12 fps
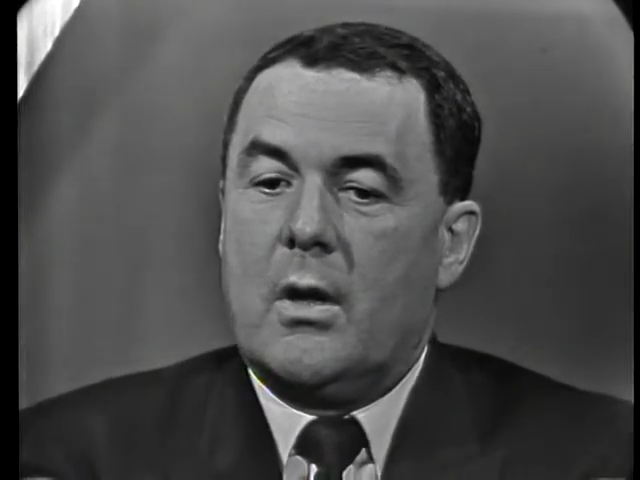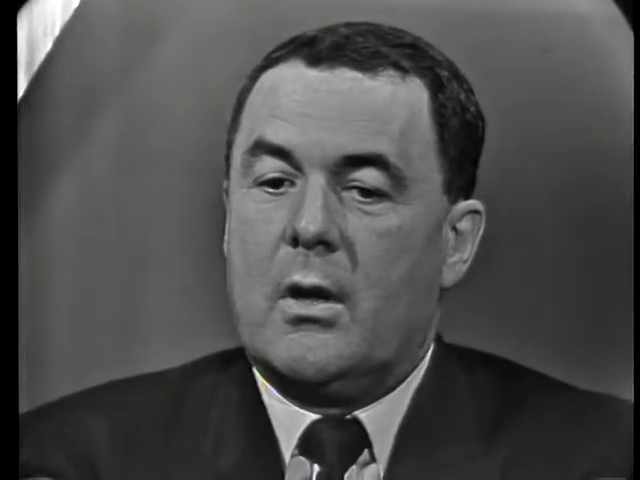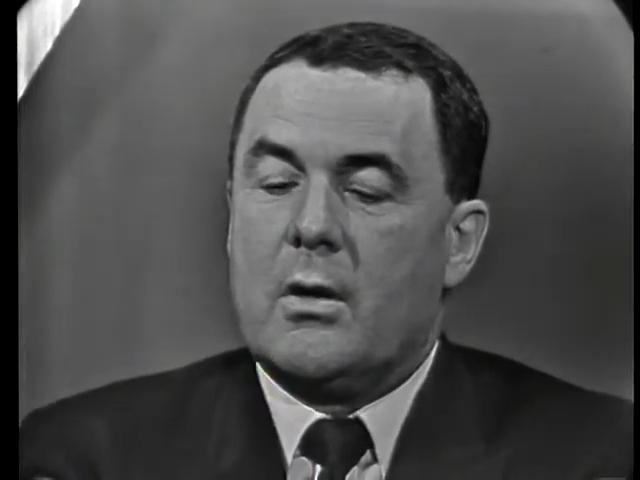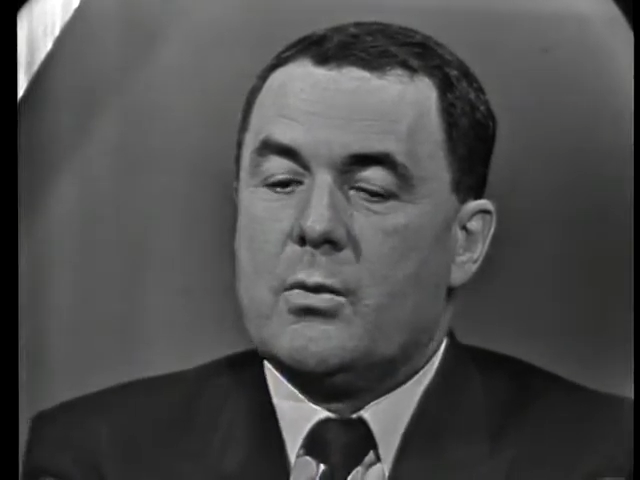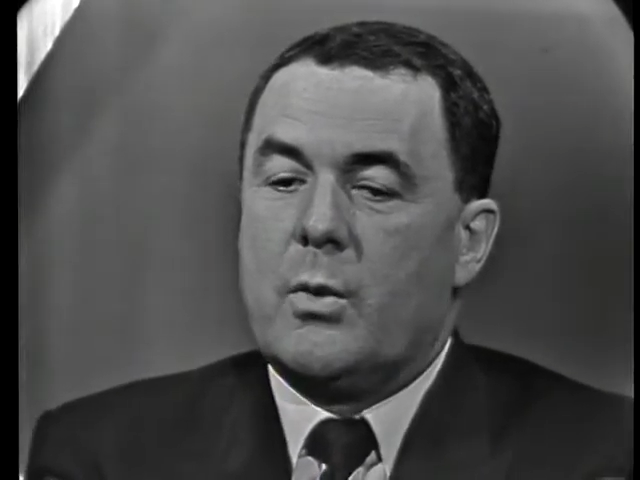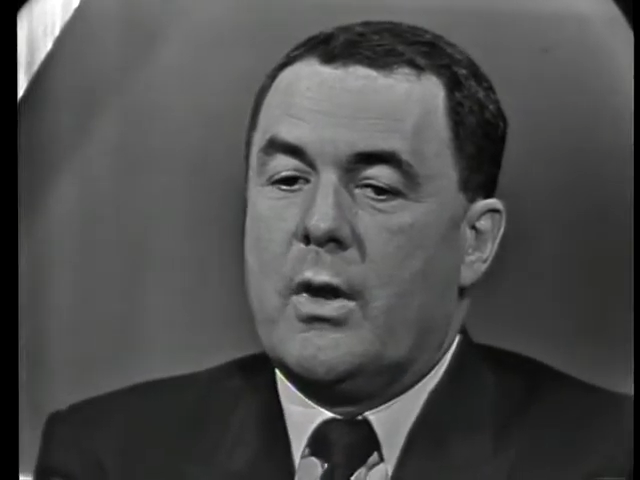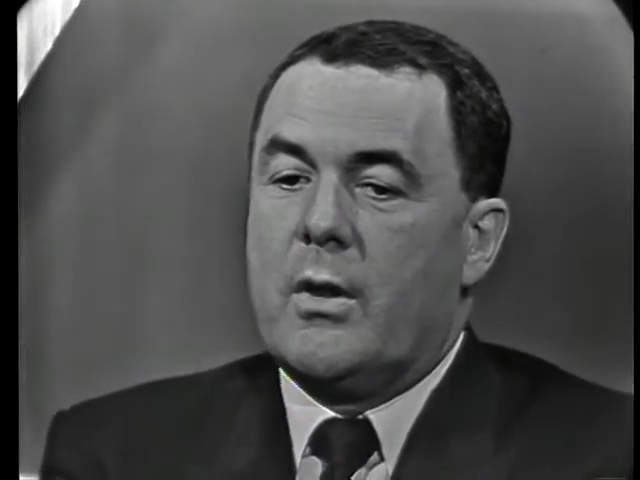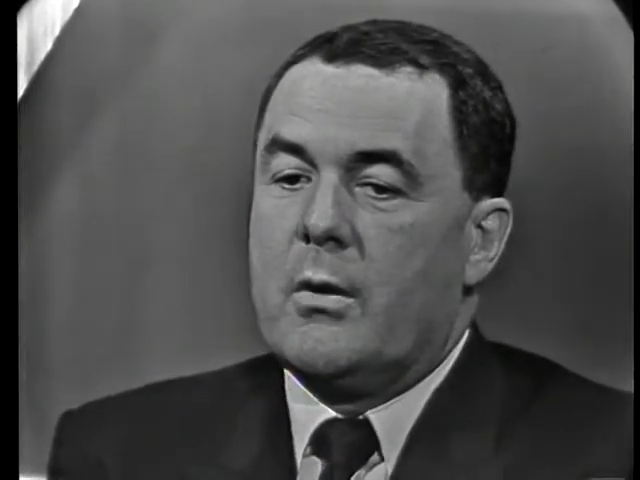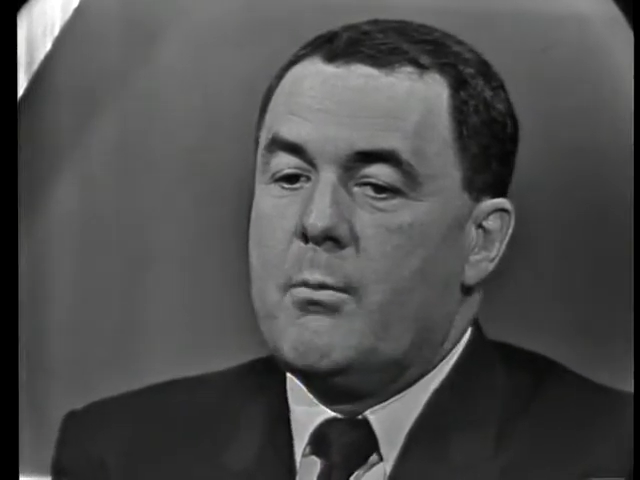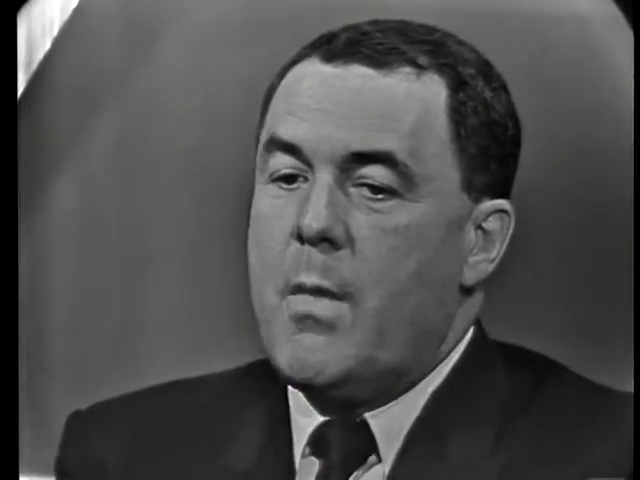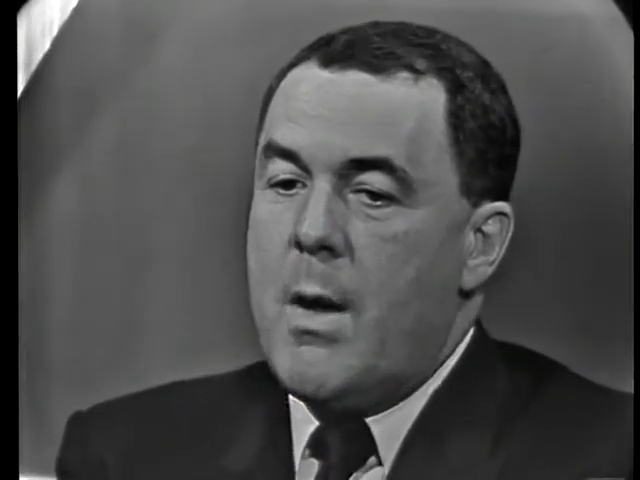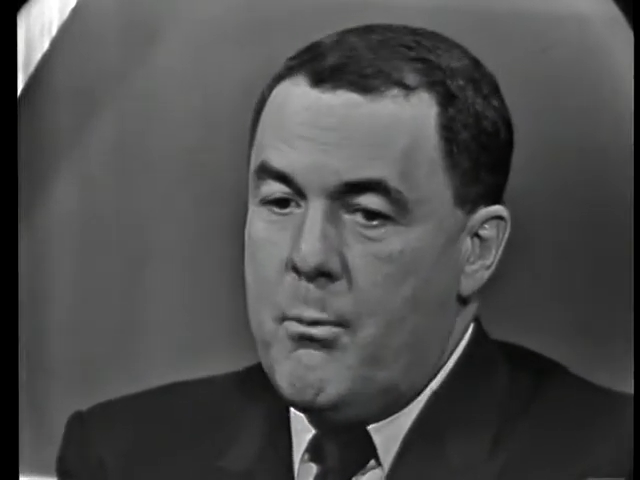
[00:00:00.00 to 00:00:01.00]
is whether
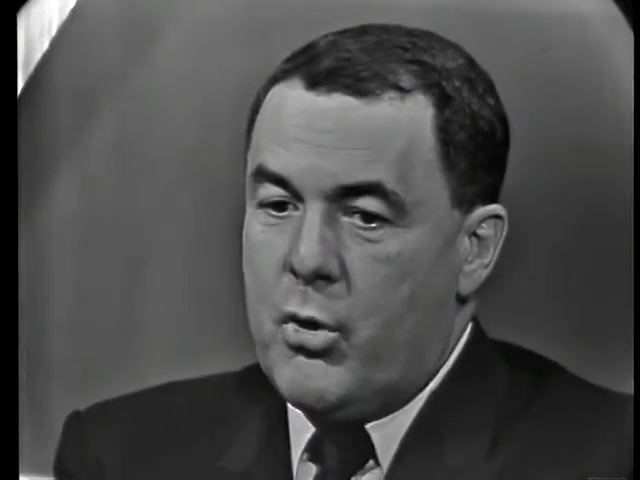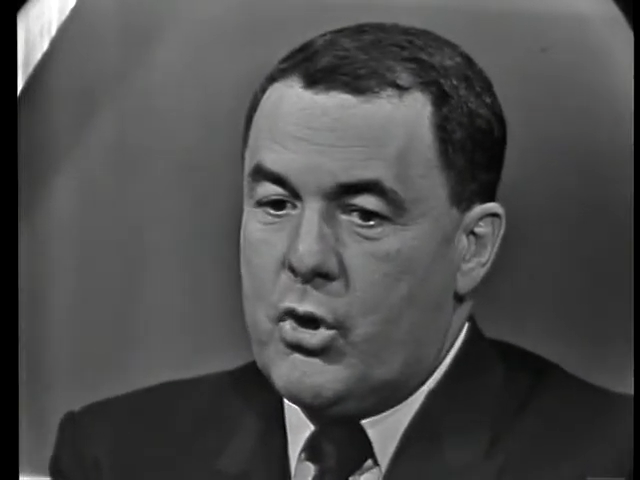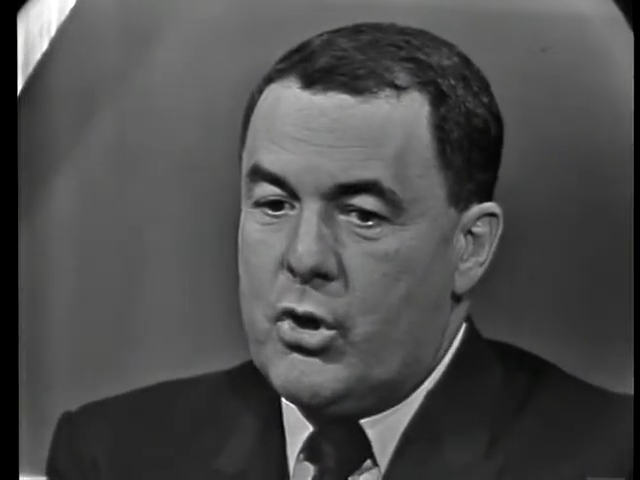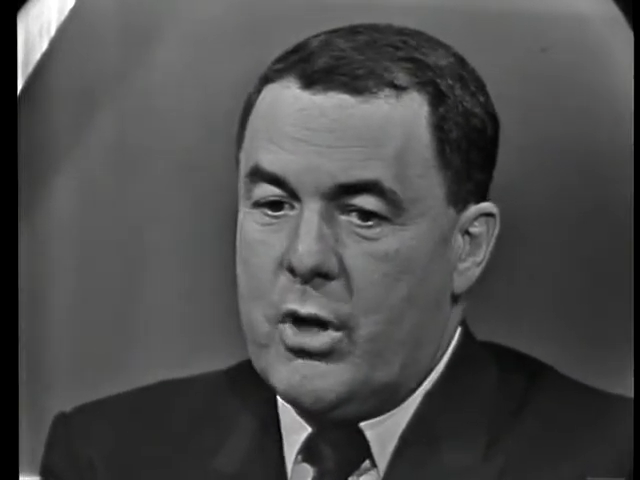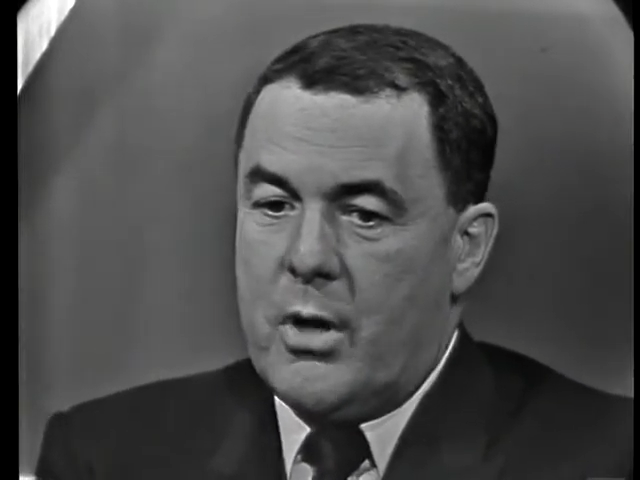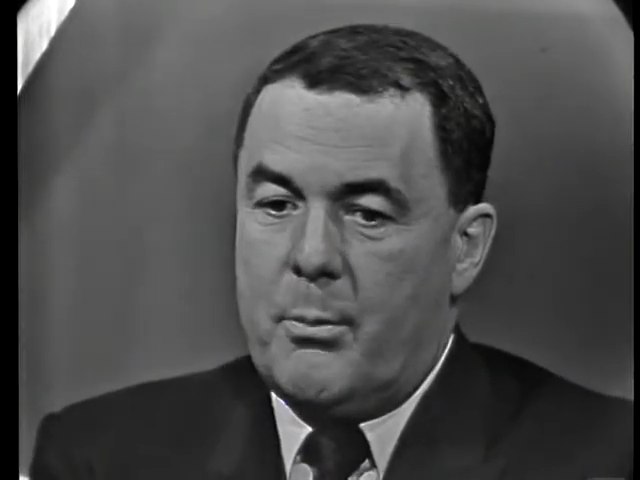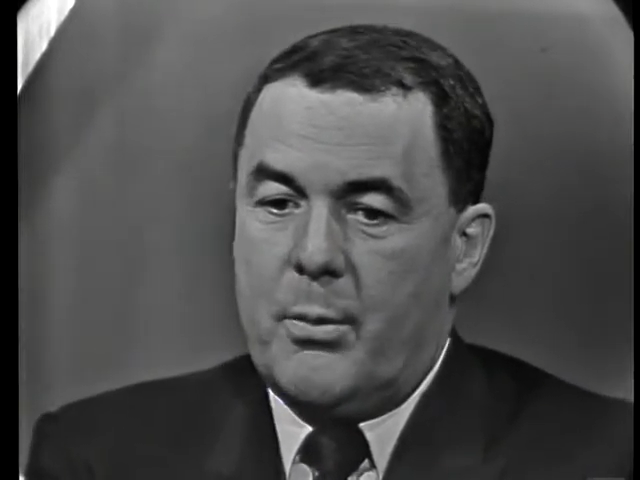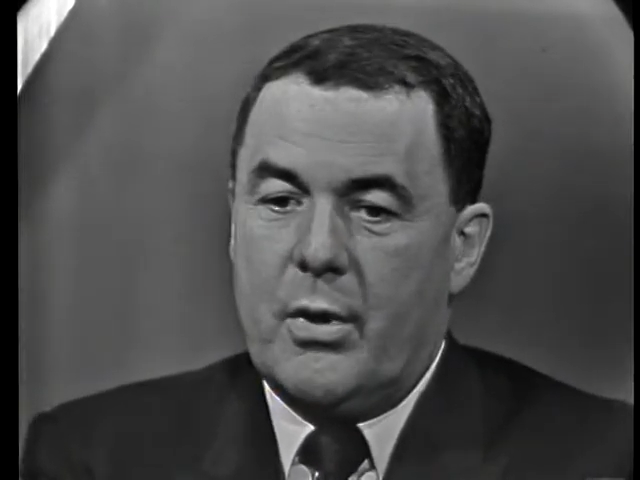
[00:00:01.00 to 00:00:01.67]
membership